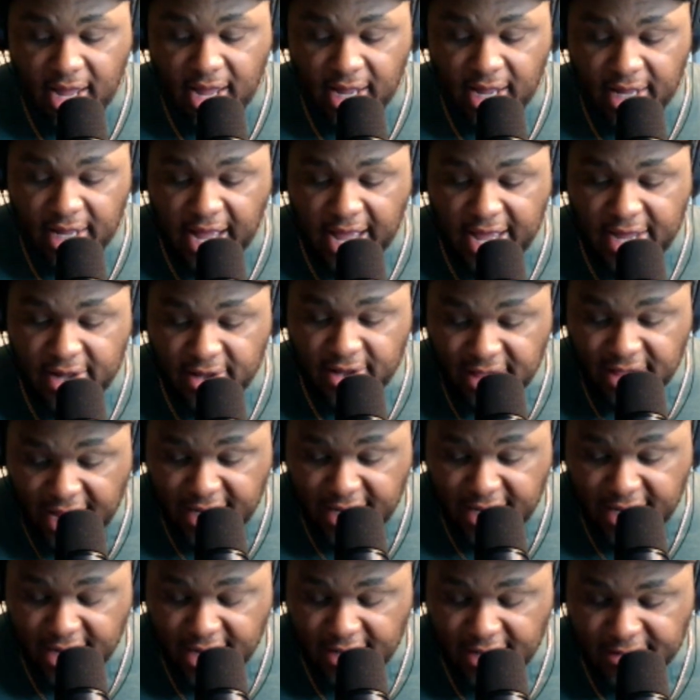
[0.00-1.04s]
I ain't gonna lie
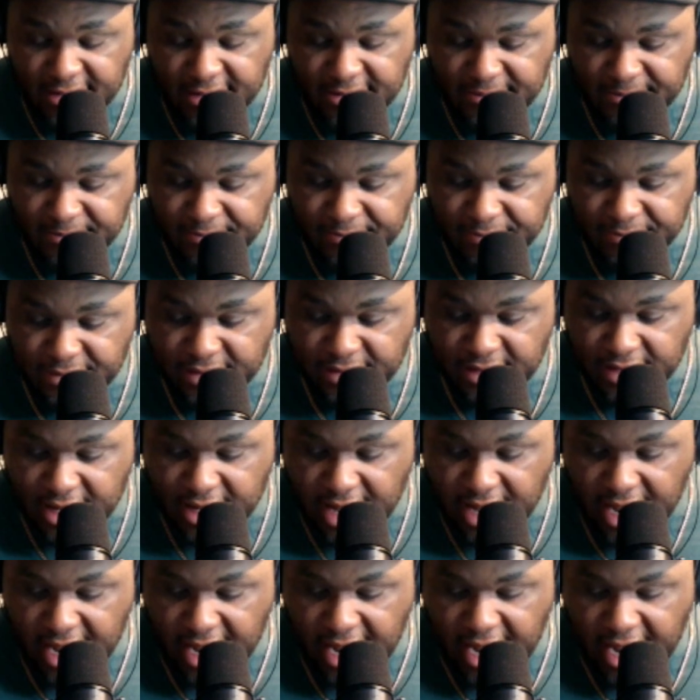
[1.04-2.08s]
to y'all.
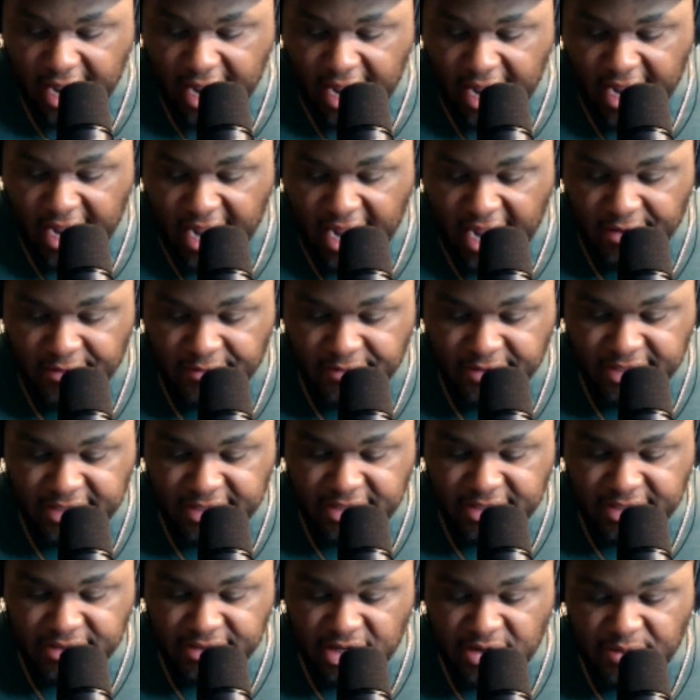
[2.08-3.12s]
I really
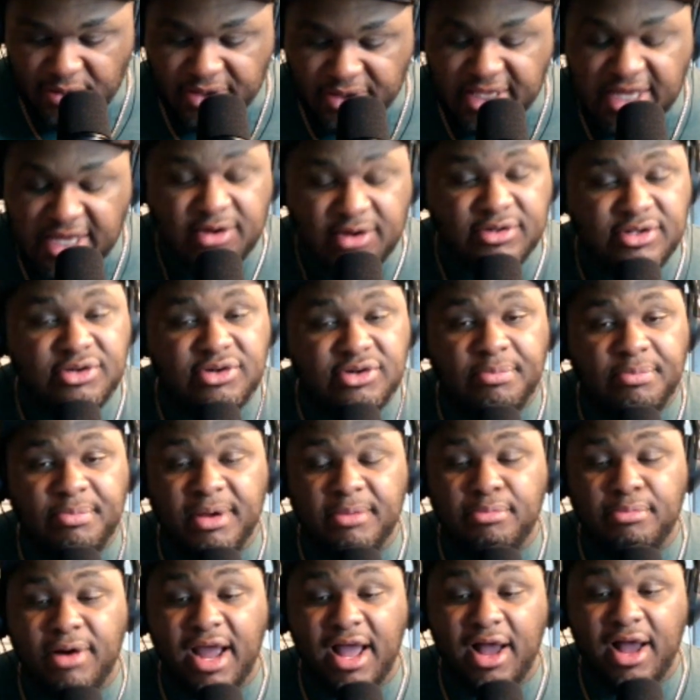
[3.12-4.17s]
don't know what they're going to do to
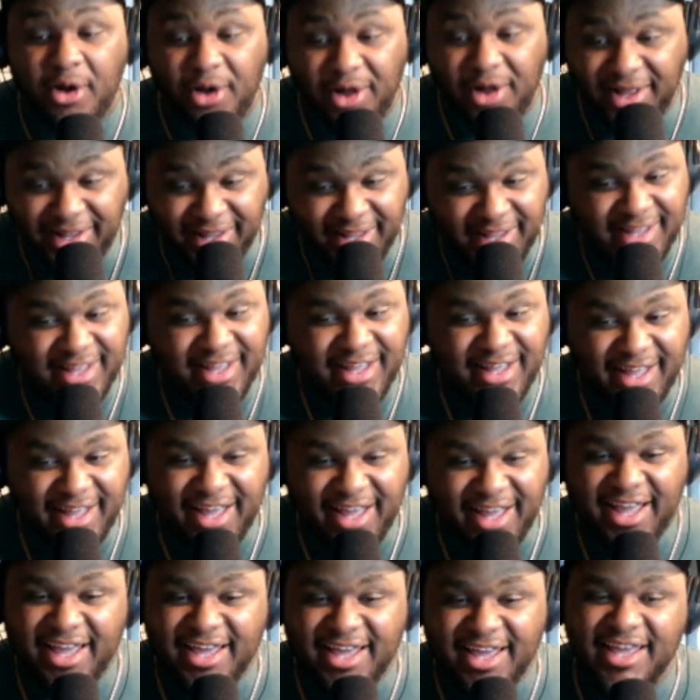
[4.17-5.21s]
Ben Brown.
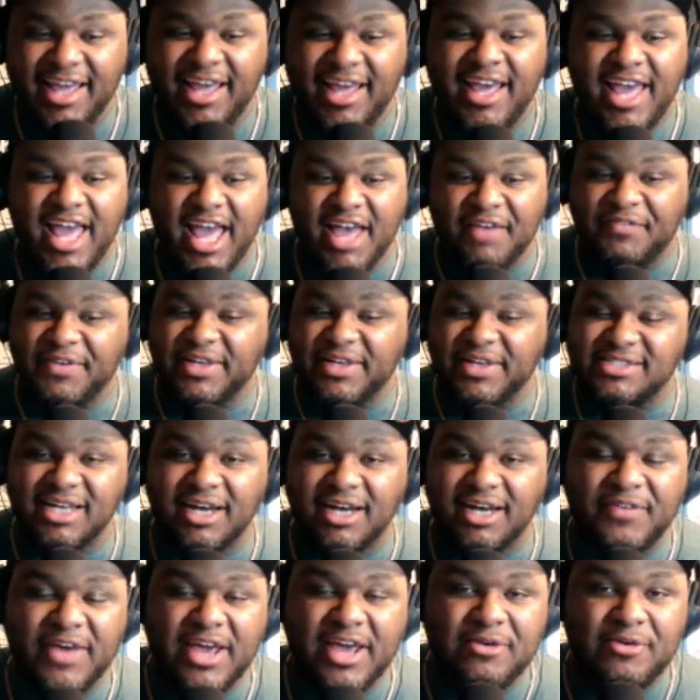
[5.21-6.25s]
If his
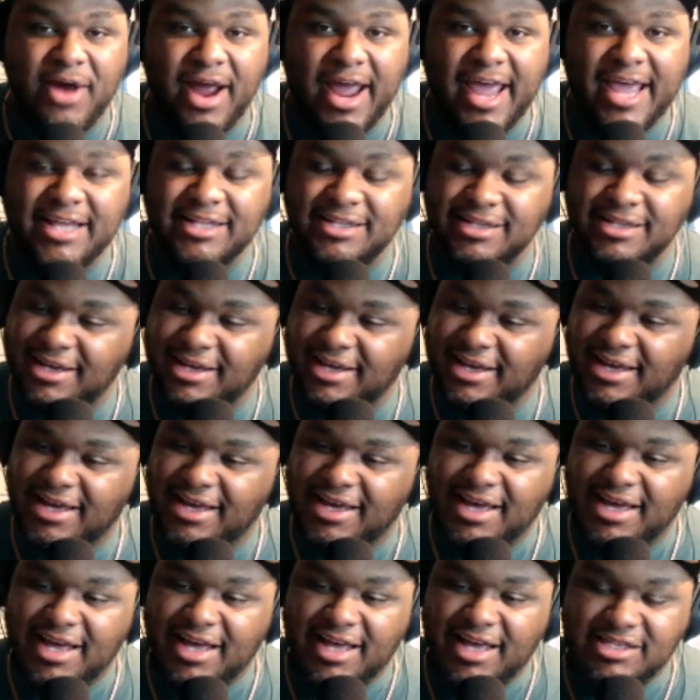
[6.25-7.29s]
stuff ain't right,
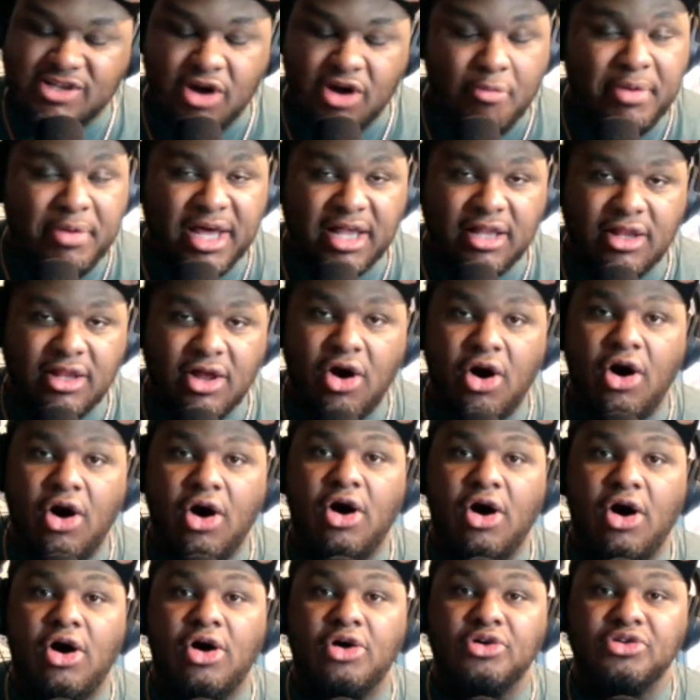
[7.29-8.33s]
it's going to be a
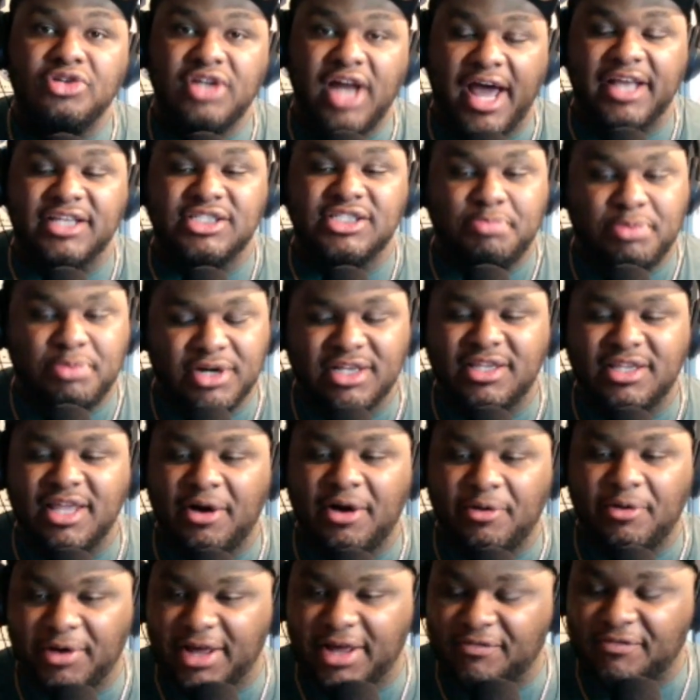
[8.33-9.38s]
long night. Just put it that
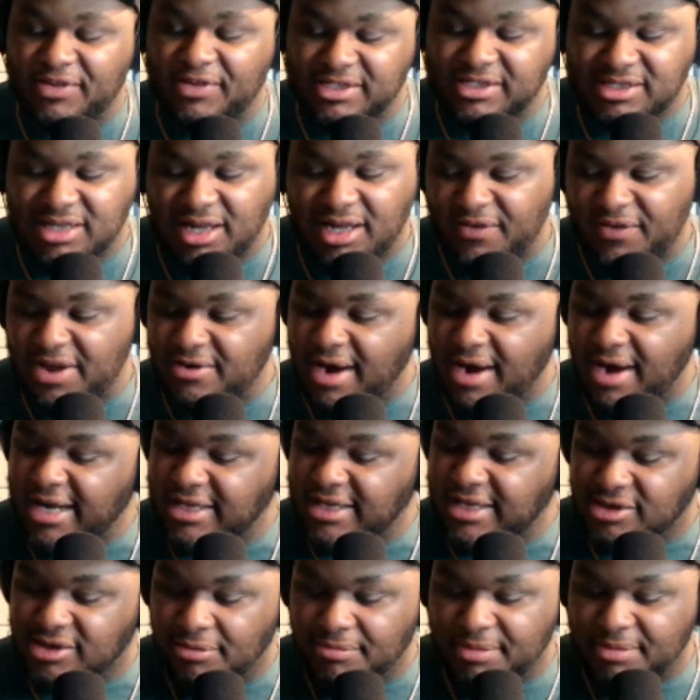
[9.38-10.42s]
way. If his stuff ain't right, it's
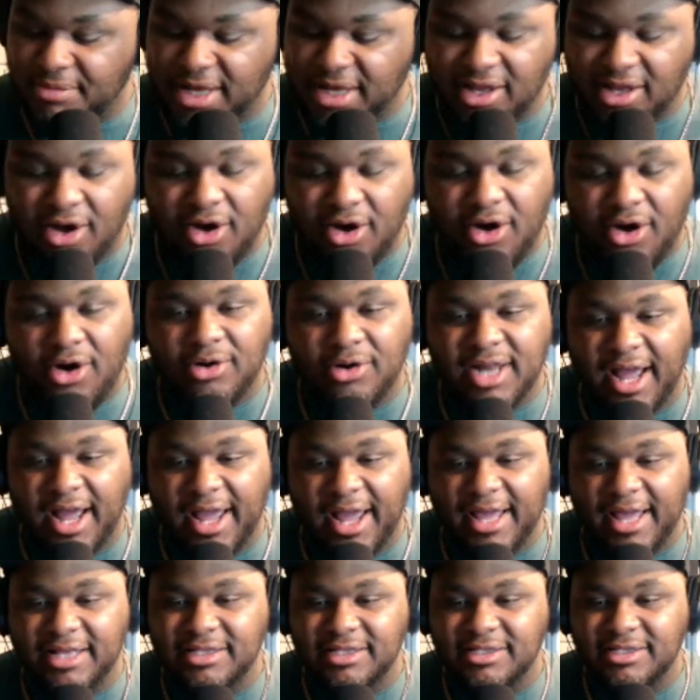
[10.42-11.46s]
going to be a long night
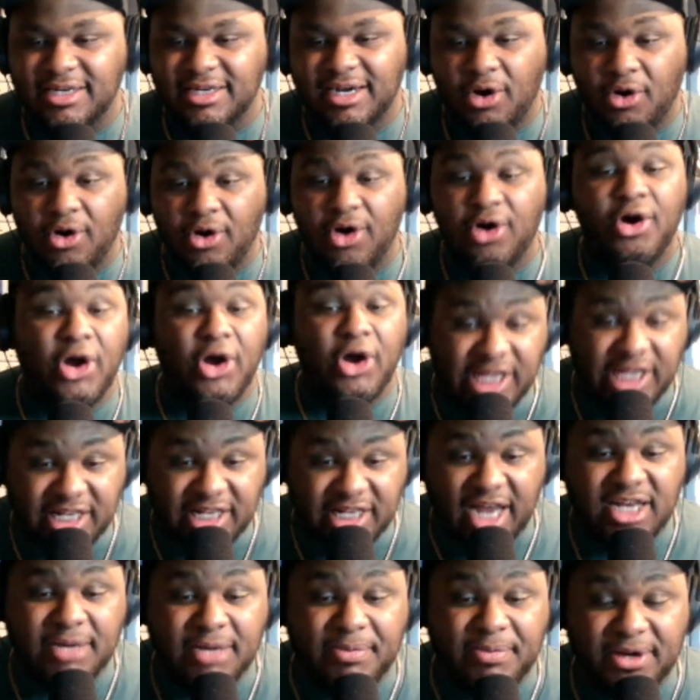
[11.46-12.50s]
or early
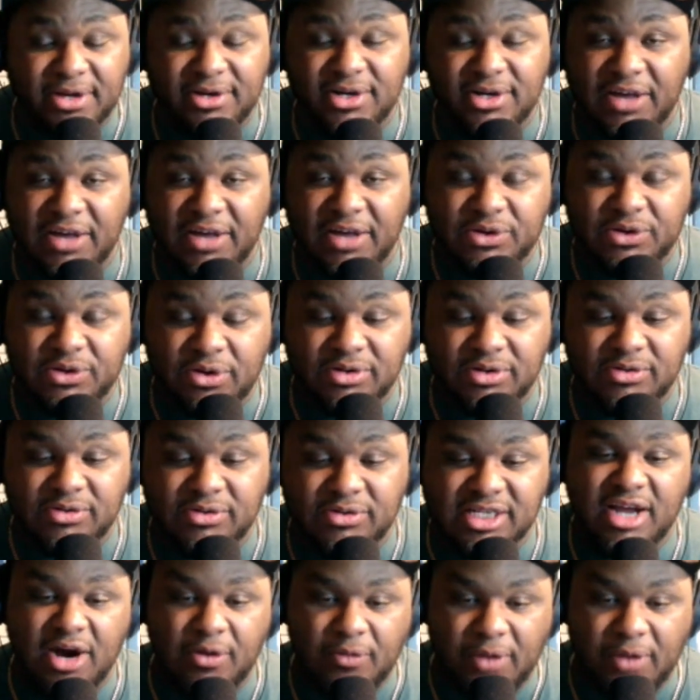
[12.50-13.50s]
night, depending on if you're going to sit there and